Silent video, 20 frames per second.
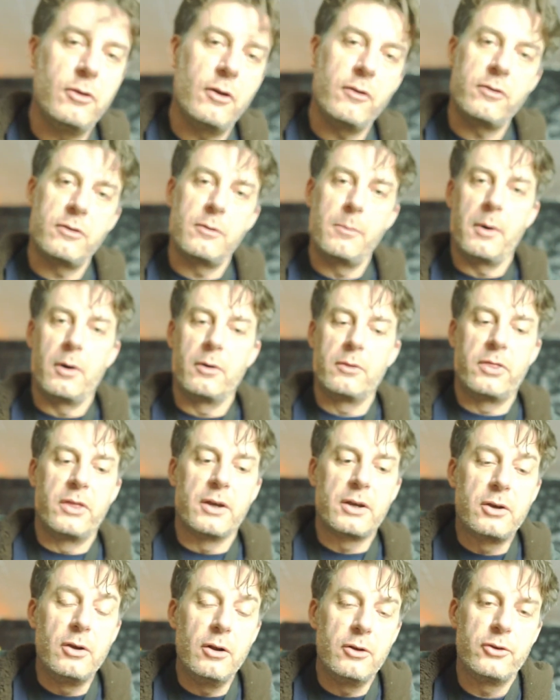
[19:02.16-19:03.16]
just about
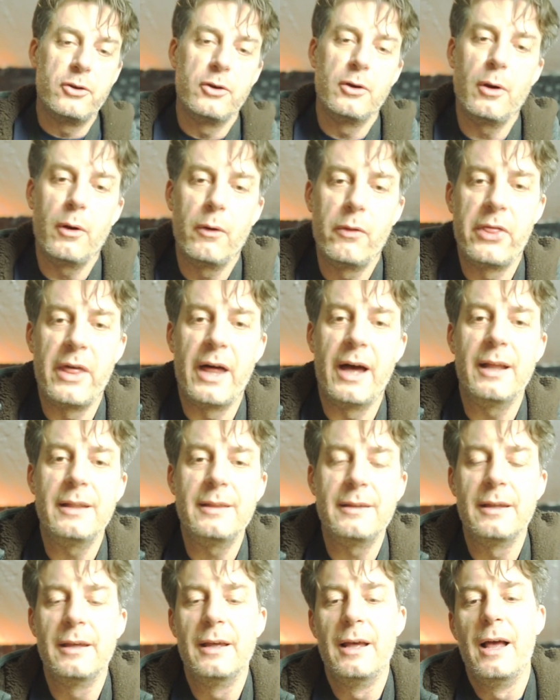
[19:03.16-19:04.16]
the culture of
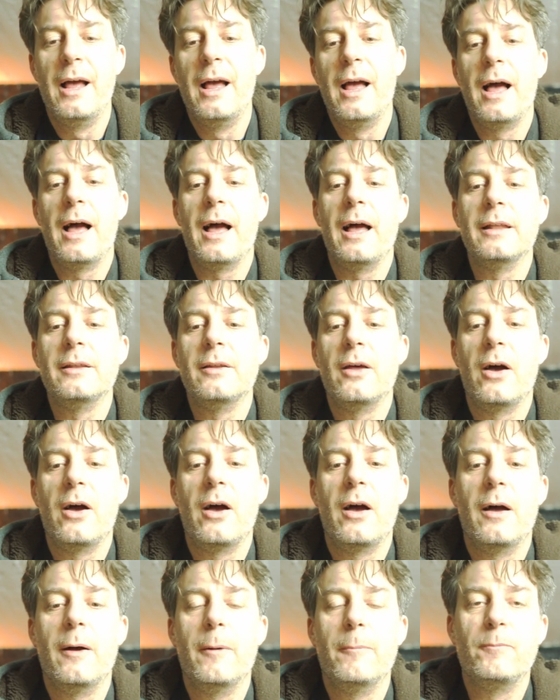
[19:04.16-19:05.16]
that,
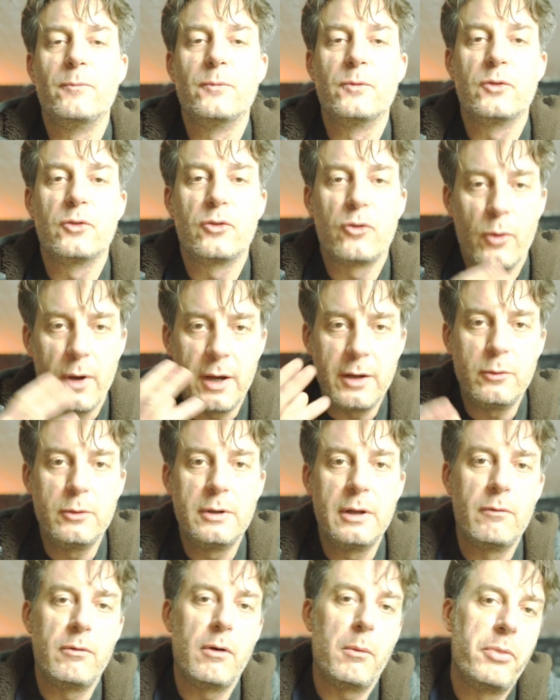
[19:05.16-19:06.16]
and try to
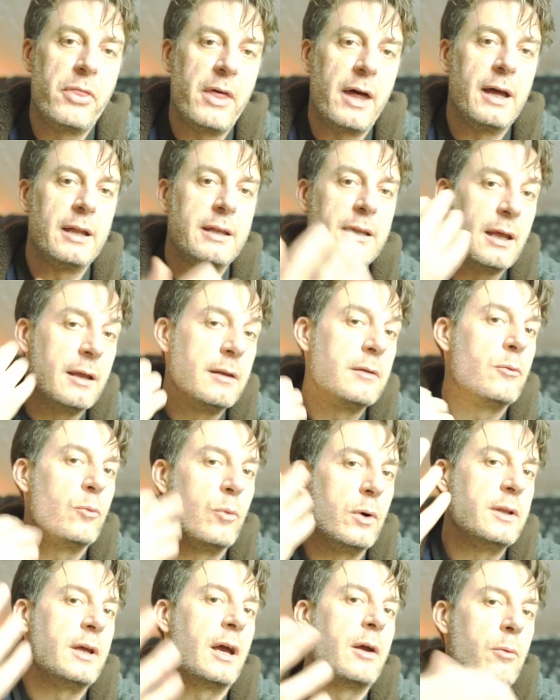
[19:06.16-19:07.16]
develop that. And
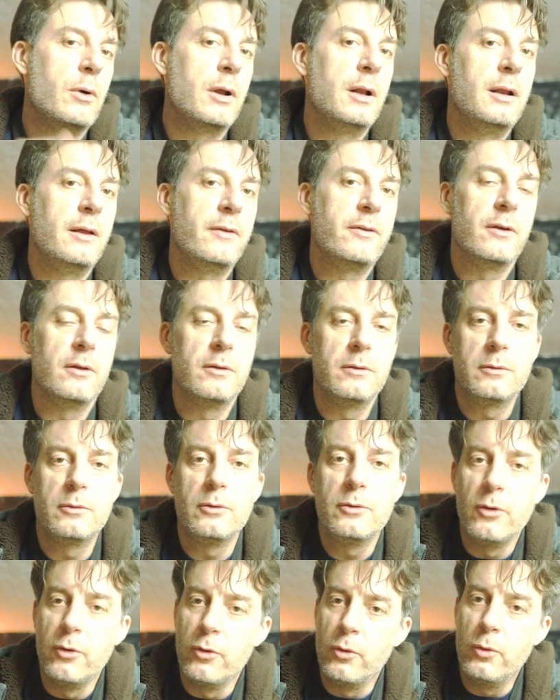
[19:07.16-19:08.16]
when I will listen to
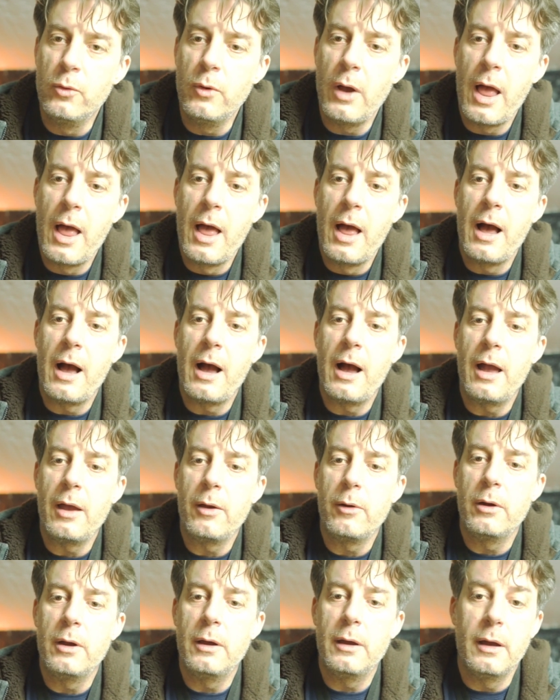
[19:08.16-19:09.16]
you, I
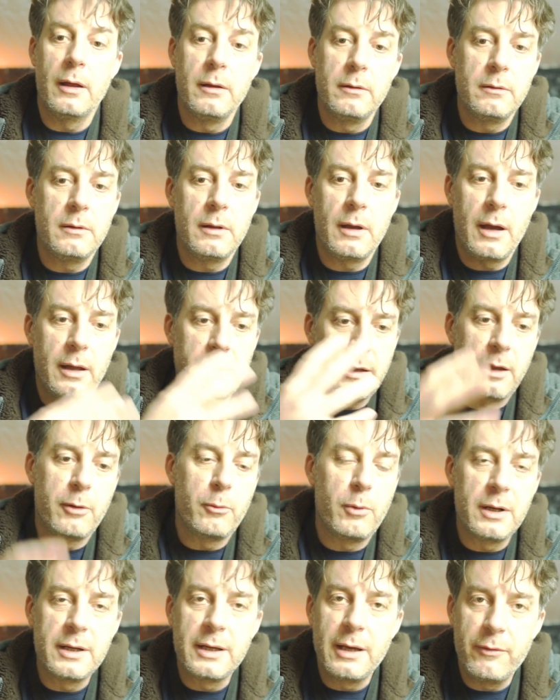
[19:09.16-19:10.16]

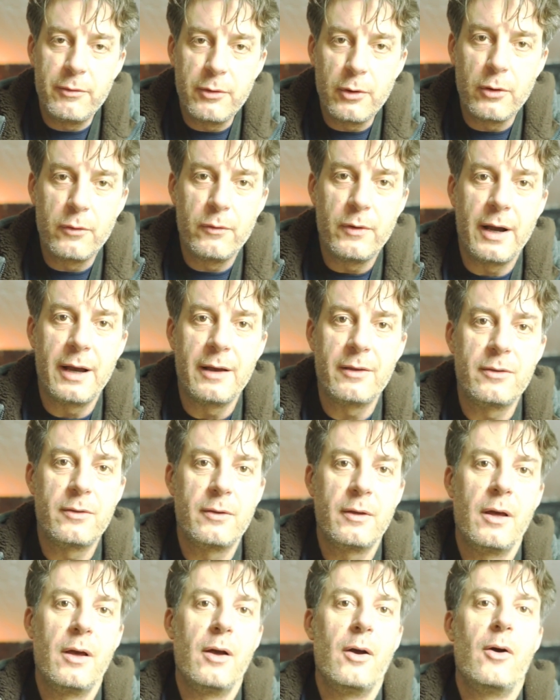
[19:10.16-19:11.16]
will give you
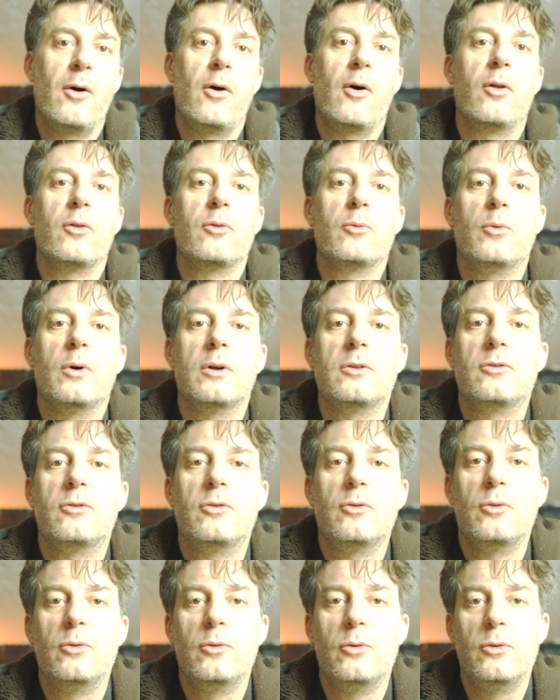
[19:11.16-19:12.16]
advice on what
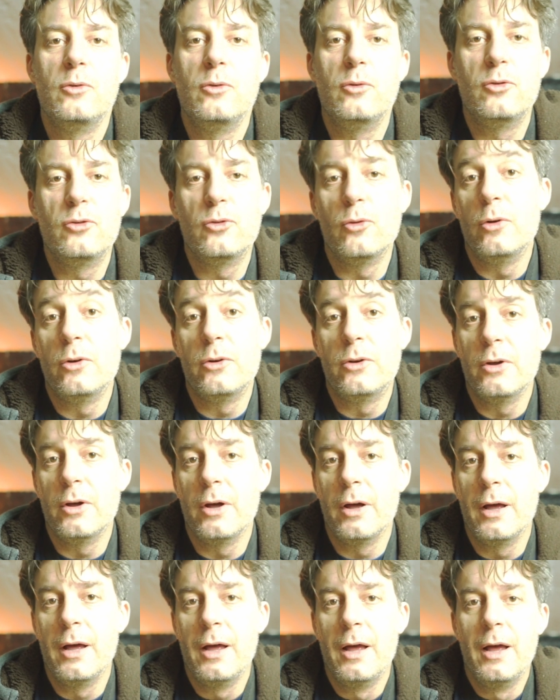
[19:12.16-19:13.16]
you should
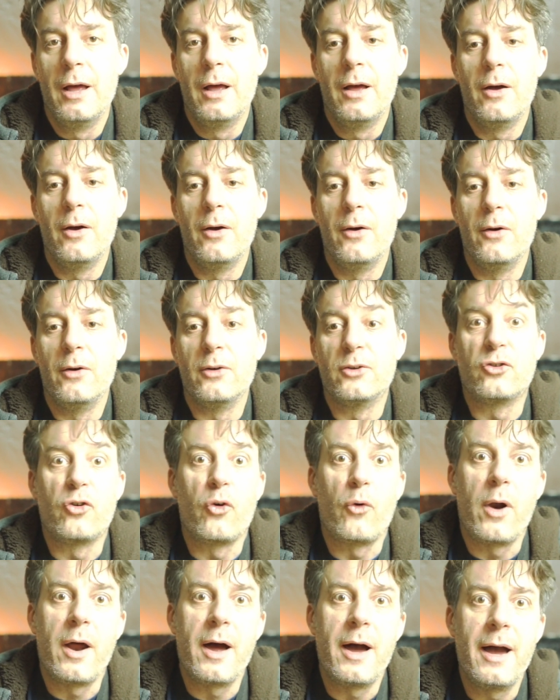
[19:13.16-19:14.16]

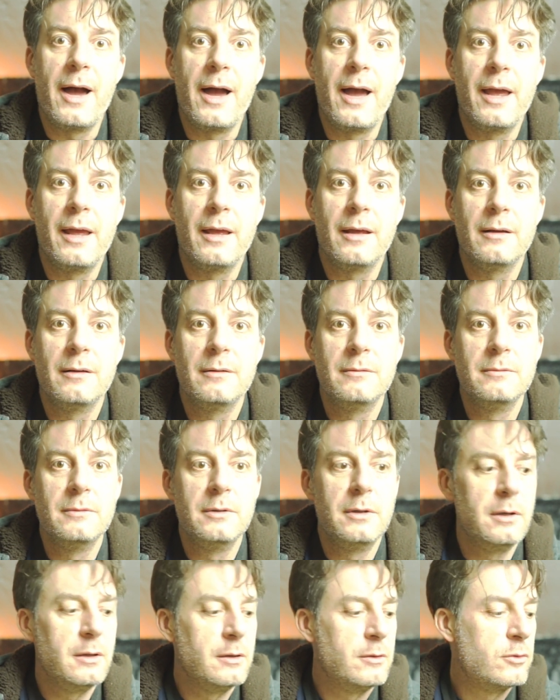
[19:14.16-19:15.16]
try.
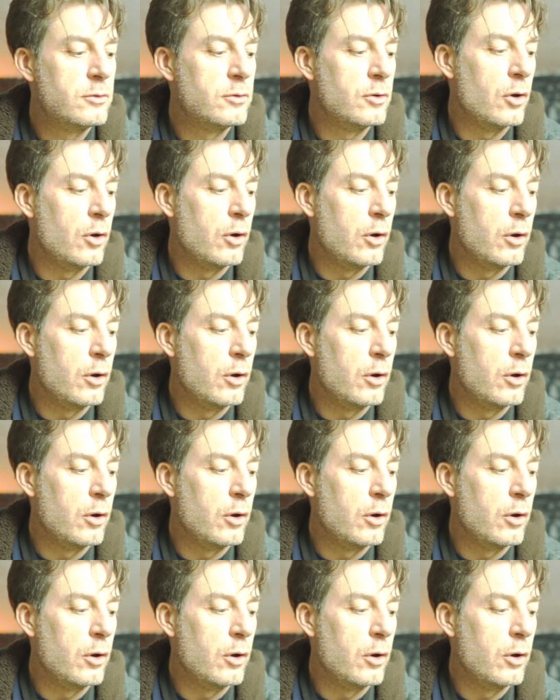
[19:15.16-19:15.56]
It's